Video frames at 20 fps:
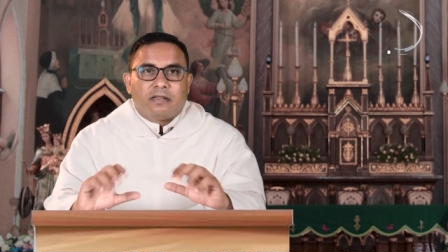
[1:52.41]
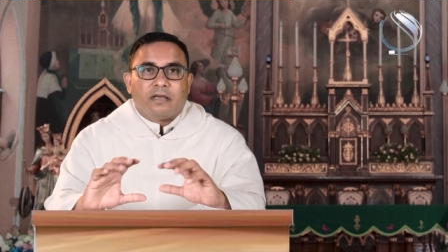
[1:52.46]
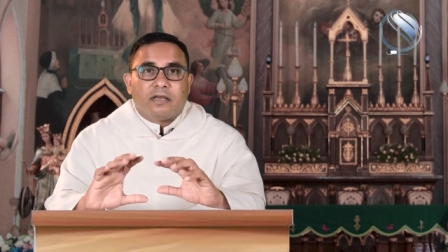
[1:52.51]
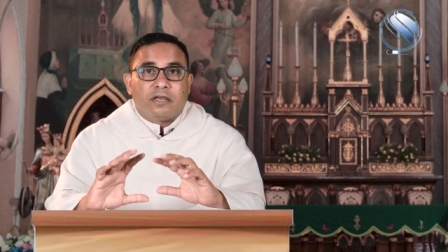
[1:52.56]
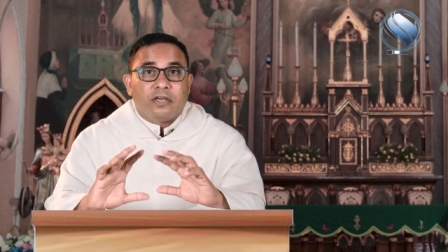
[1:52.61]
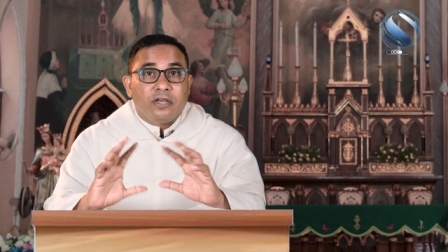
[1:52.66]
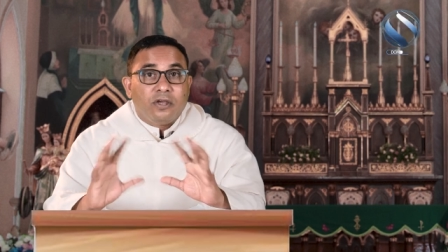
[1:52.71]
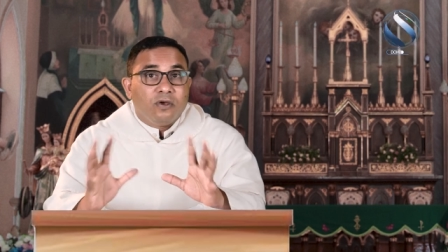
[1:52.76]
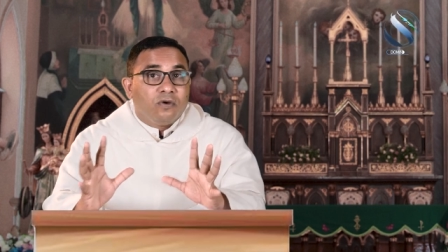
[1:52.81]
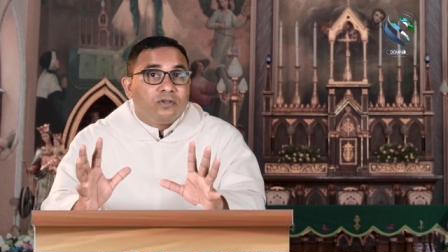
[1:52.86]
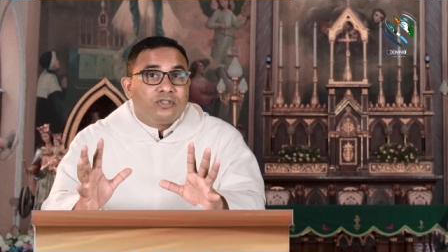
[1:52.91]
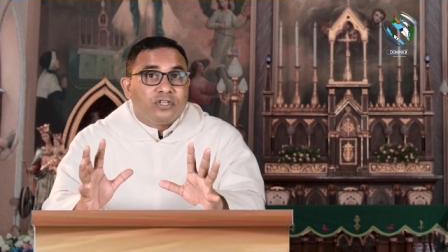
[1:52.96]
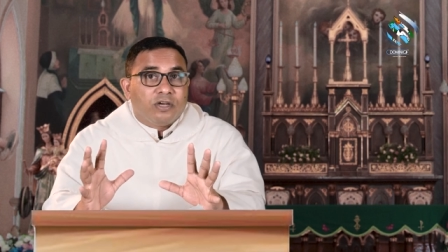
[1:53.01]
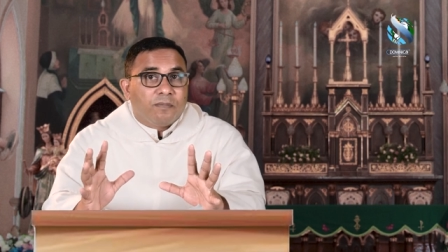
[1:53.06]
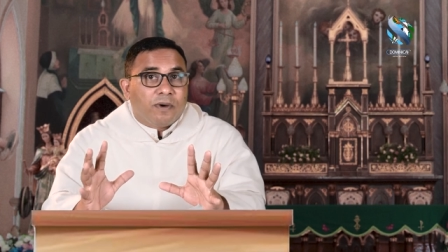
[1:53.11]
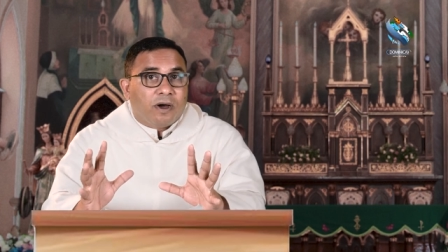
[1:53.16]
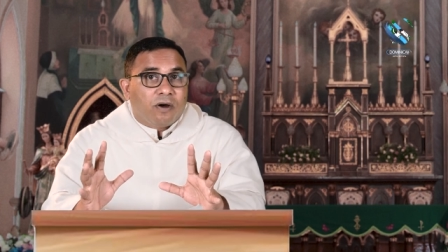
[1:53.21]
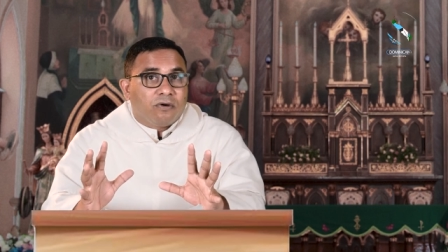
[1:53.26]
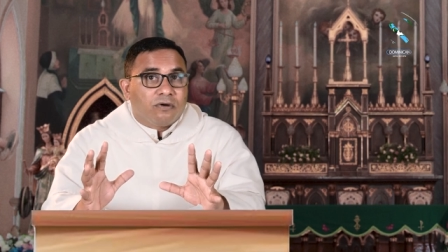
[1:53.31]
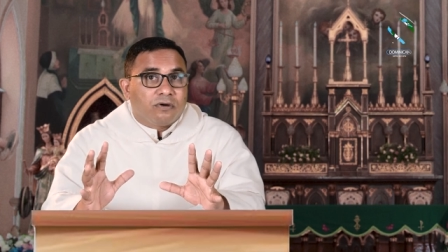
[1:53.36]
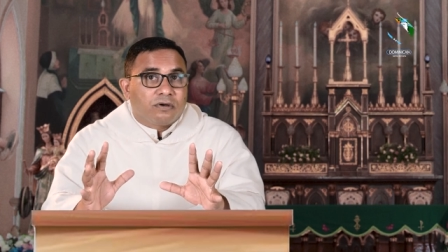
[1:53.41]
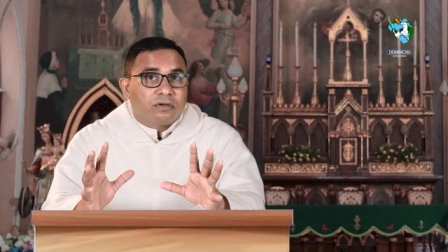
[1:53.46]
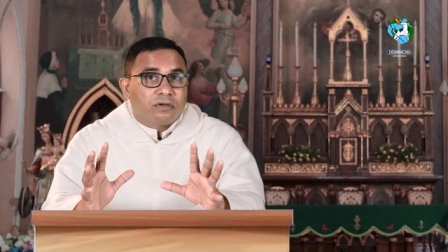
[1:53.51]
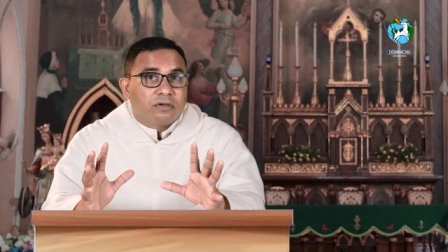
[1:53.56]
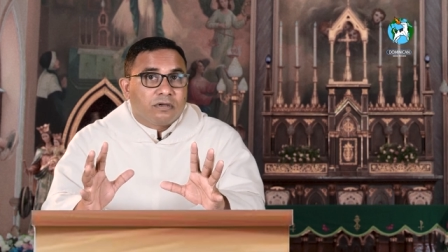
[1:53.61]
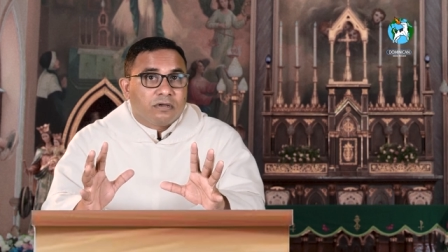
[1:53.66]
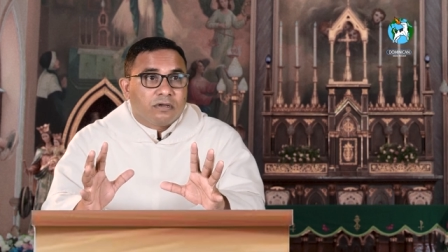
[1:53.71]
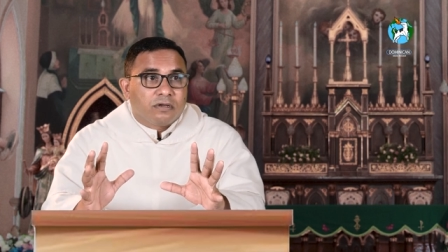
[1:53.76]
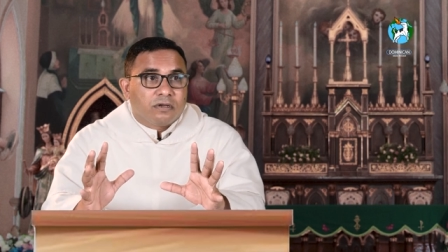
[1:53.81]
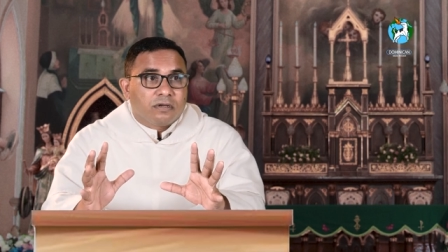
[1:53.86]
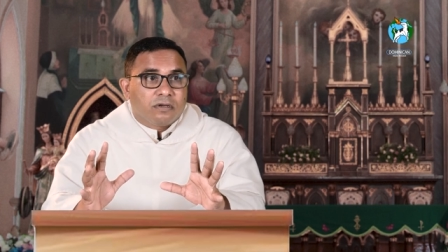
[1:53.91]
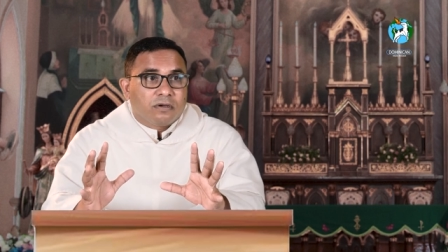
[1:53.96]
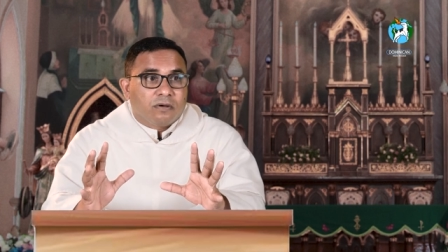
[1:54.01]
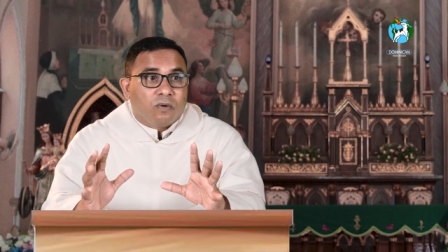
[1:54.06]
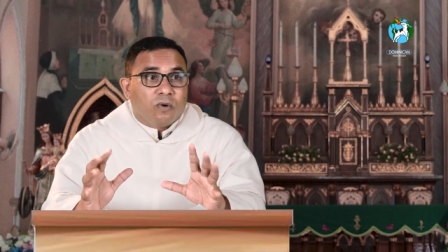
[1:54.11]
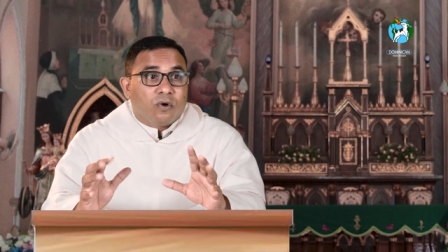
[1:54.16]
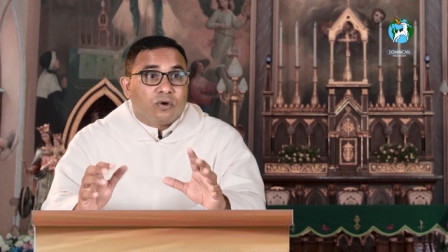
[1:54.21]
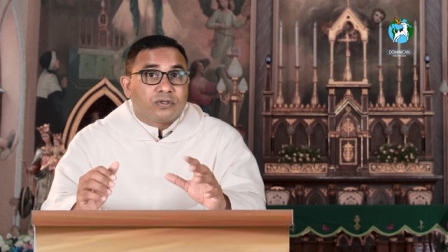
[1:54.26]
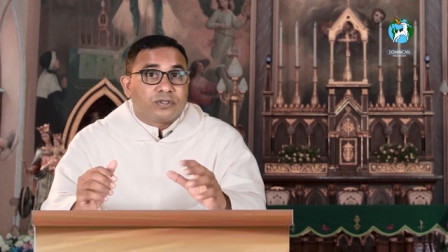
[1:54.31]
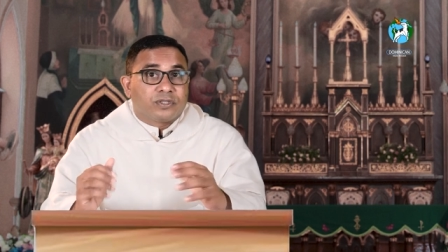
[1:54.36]
A huge amount
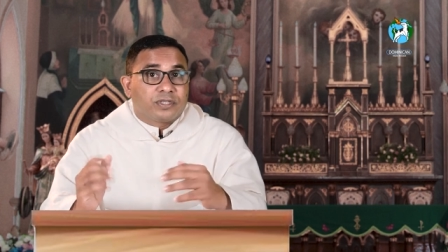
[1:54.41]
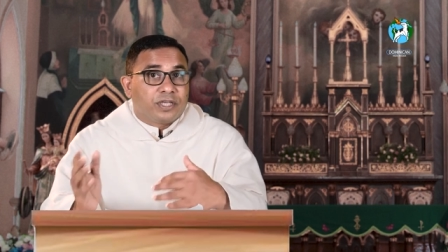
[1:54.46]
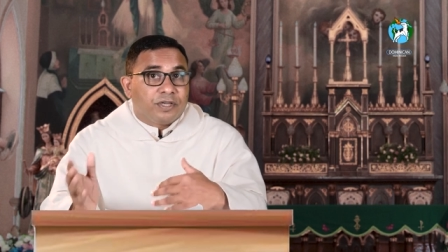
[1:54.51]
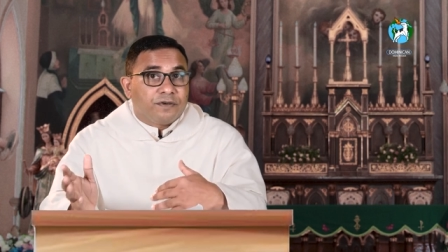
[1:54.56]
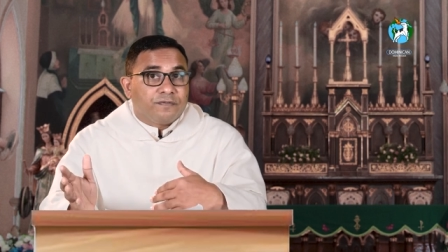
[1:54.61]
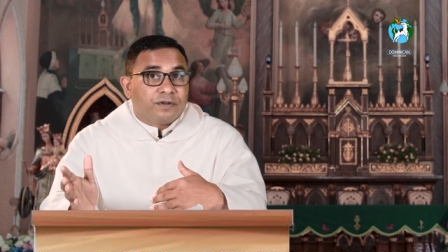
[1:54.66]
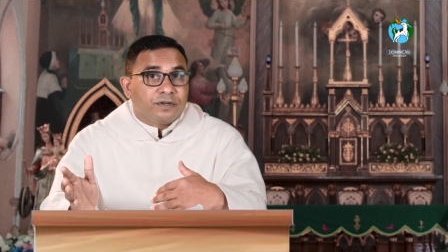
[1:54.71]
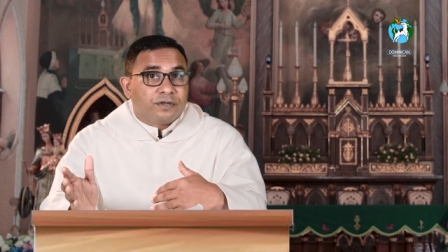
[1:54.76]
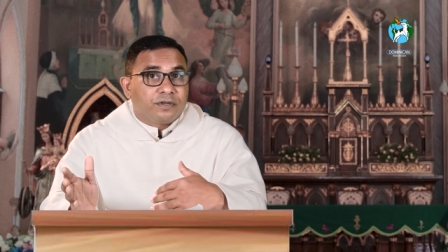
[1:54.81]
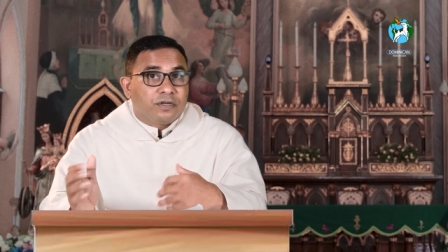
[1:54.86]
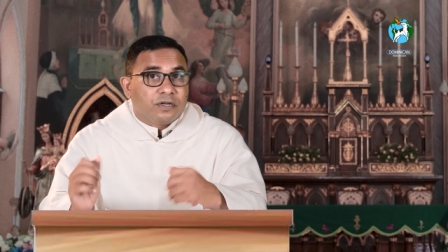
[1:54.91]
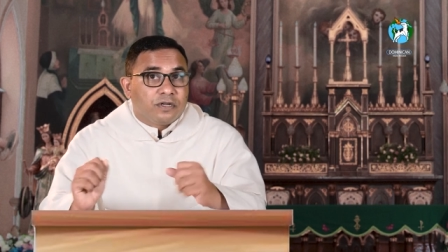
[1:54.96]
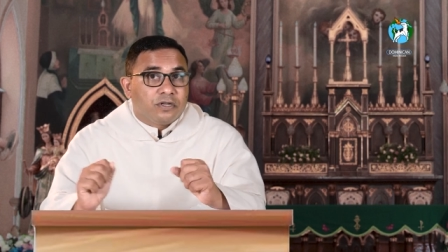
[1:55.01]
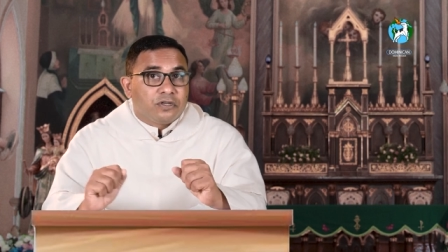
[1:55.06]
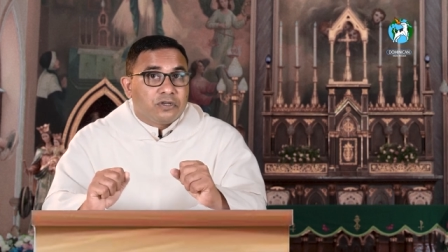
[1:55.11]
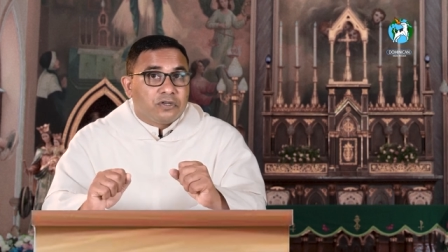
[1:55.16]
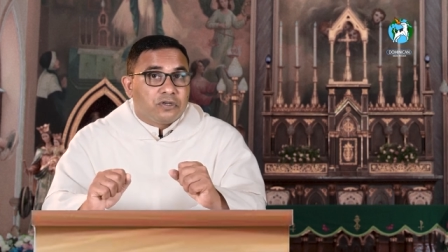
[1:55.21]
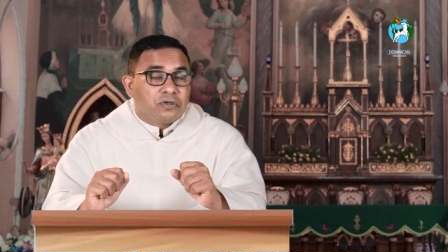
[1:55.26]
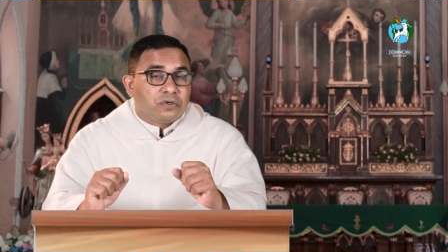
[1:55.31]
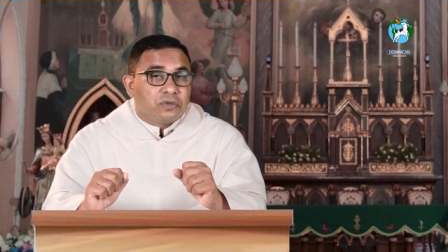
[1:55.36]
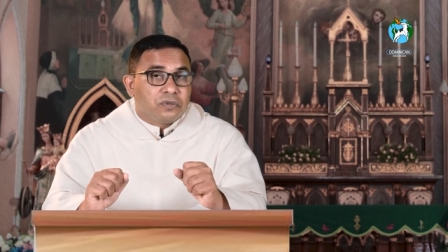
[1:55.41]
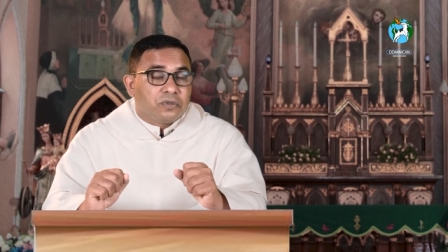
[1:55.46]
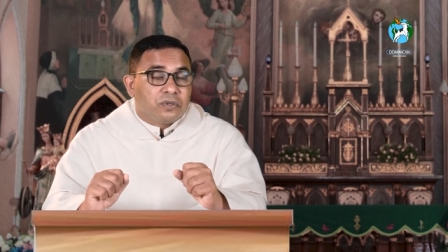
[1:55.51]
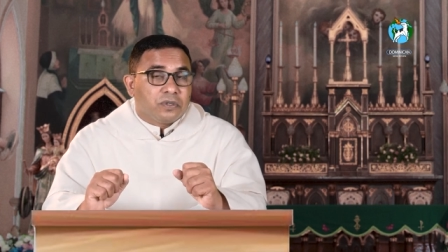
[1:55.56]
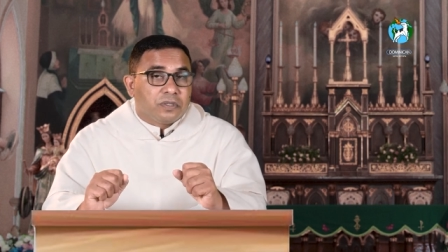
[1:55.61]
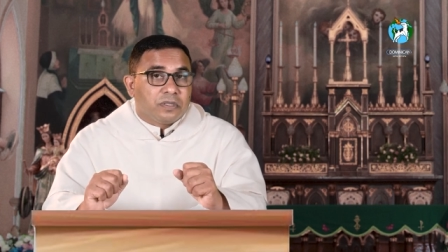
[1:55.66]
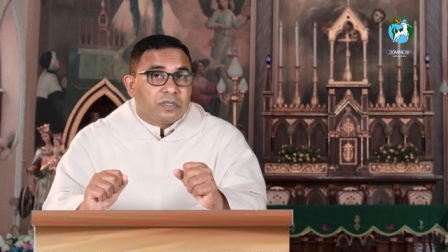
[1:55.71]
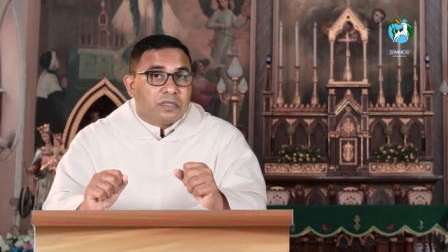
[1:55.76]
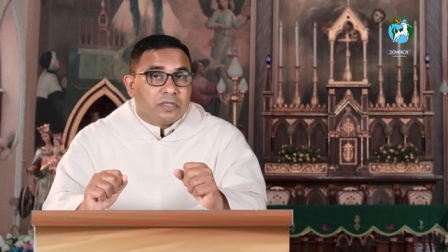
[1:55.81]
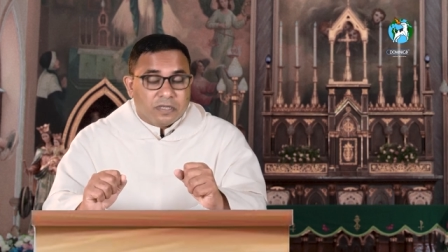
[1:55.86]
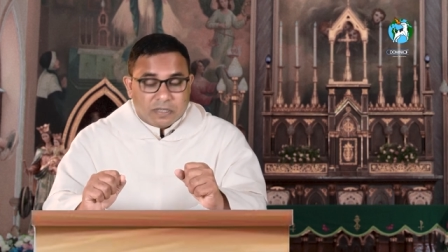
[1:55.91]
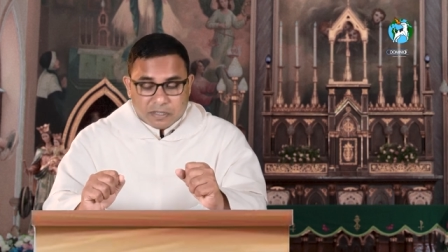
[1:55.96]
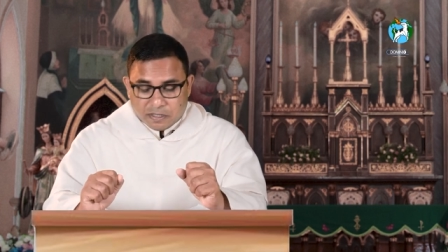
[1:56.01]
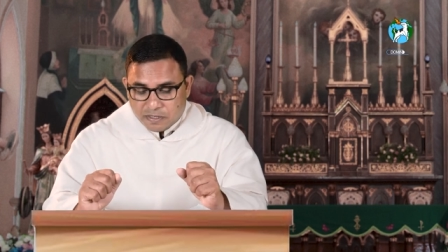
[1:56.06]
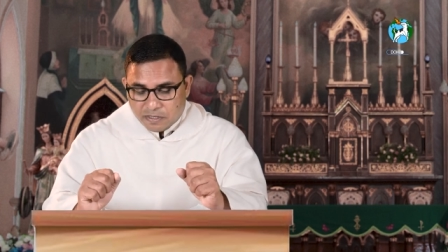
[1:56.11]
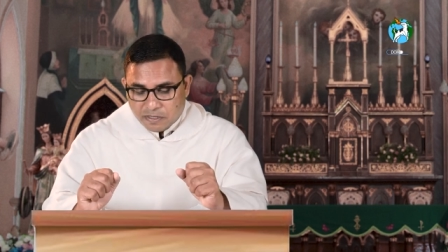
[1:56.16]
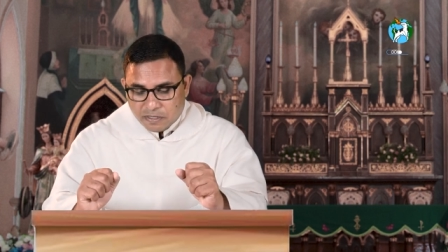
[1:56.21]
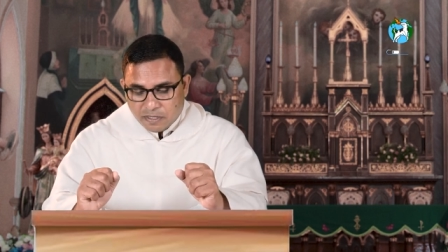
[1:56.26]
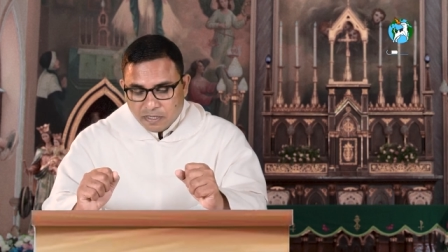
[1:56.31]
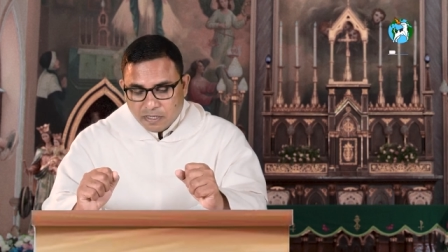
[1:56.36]
was given to
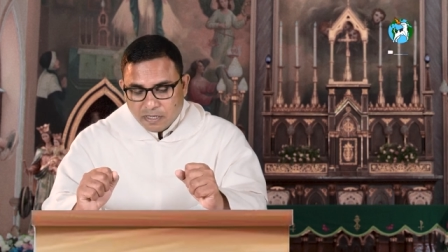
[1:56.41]
the